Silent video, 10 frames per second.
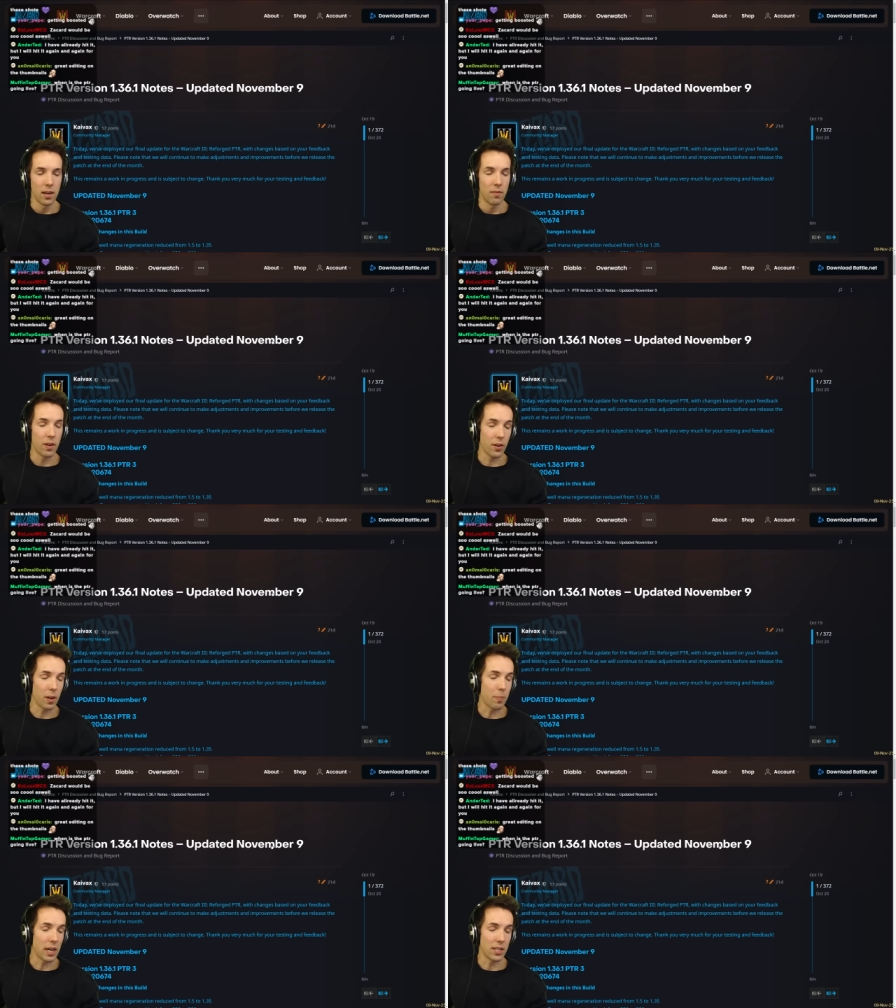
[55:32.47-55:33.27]
Very
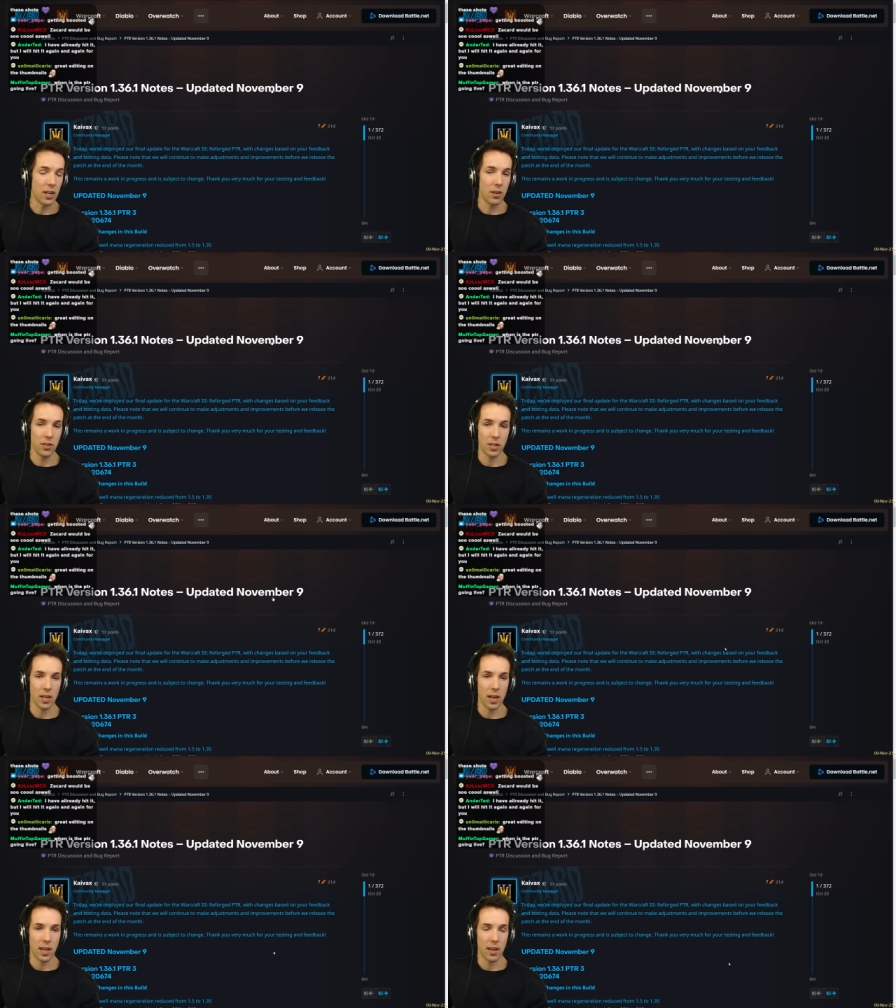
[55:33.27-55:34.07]
good patch notes.
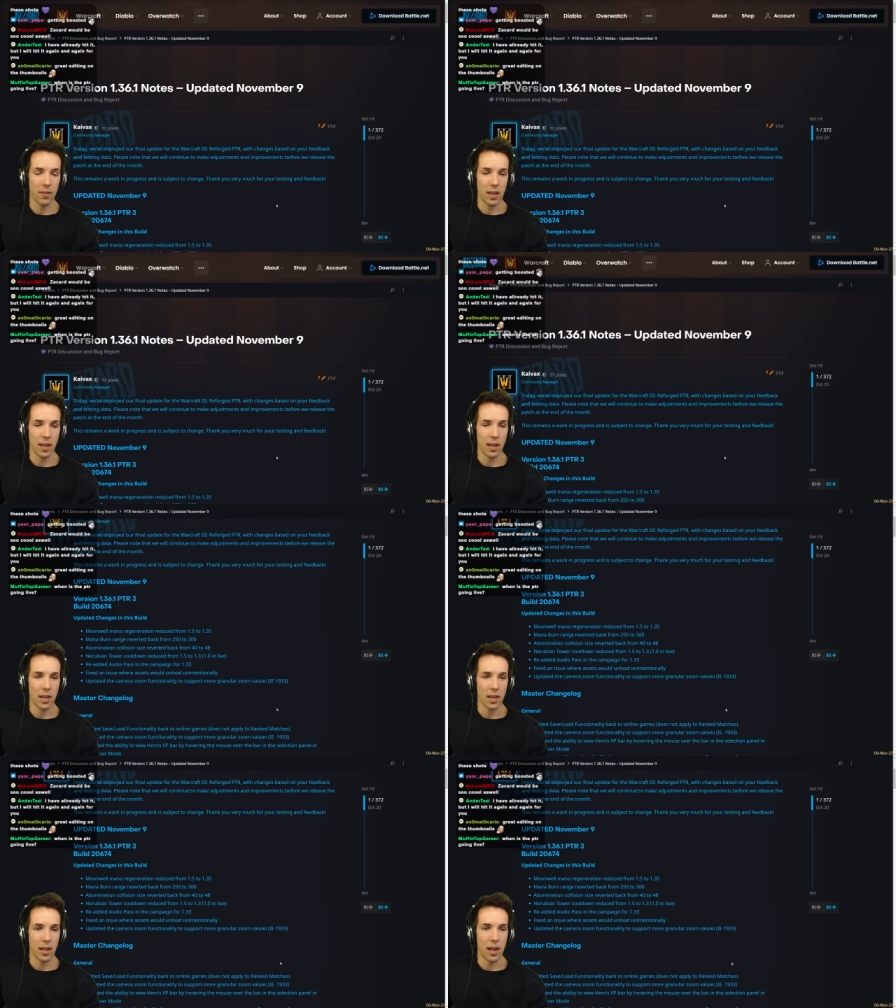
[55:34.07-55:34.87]
I give it
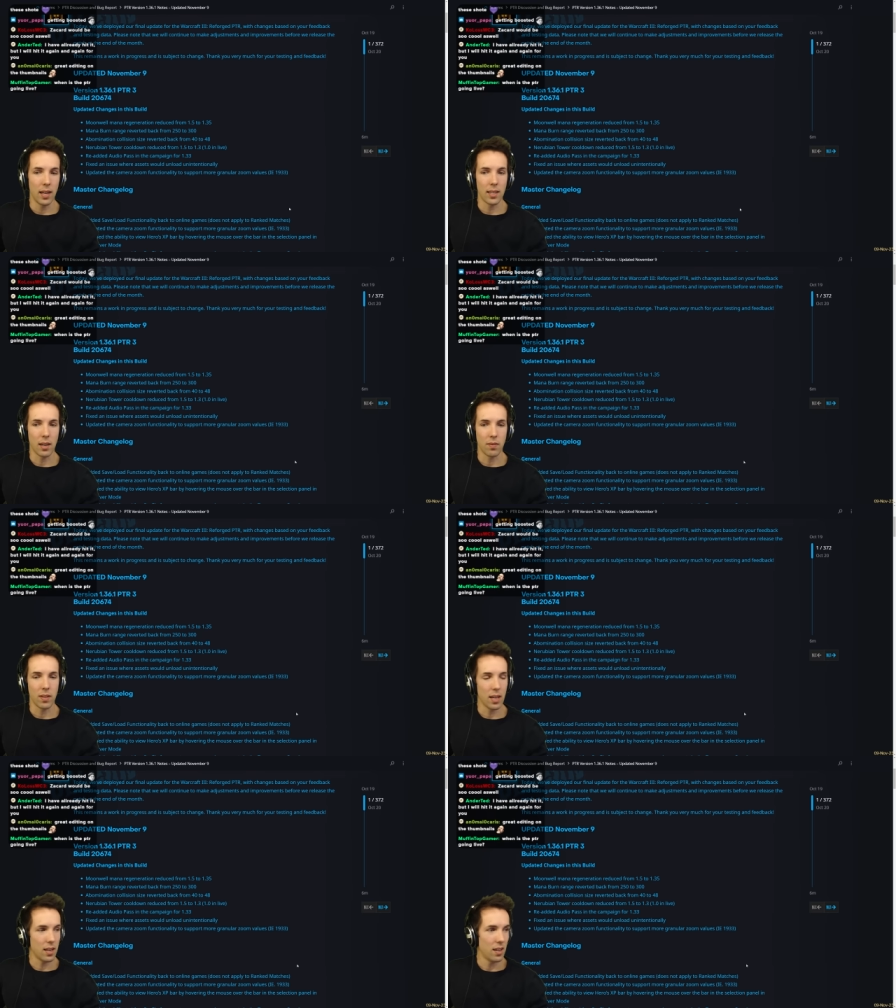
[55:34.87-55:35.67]
a 8 out of
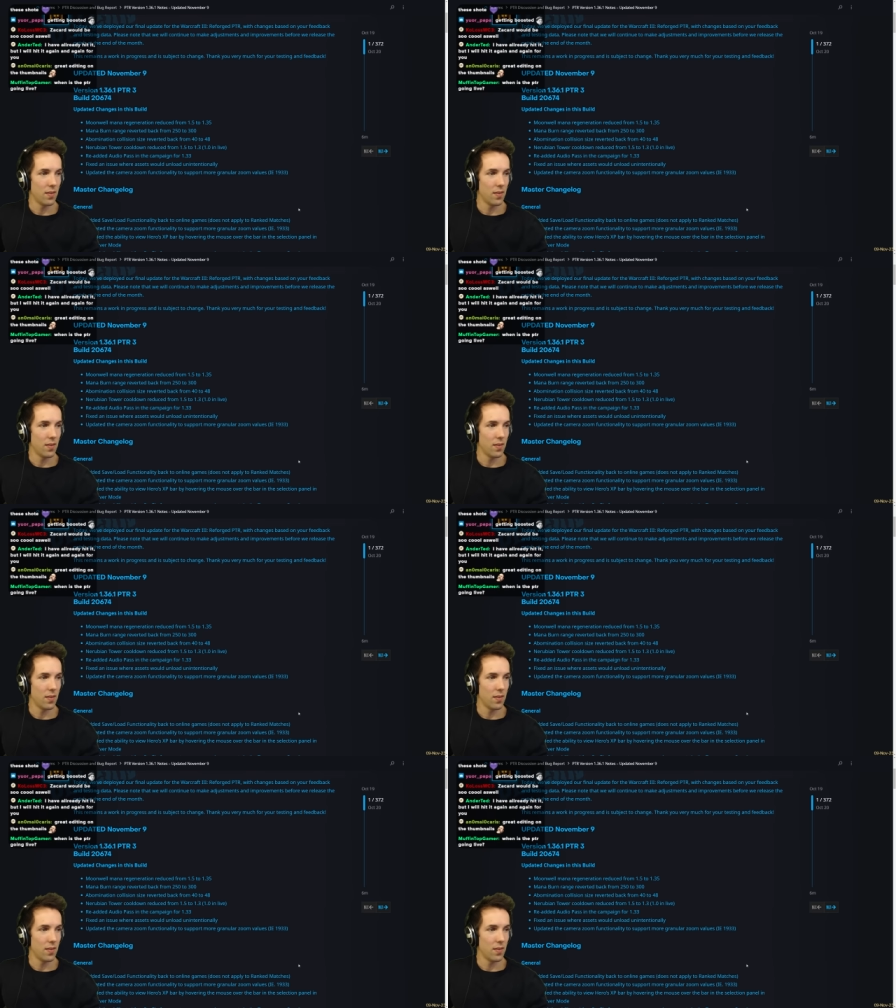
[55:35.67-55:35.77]
10.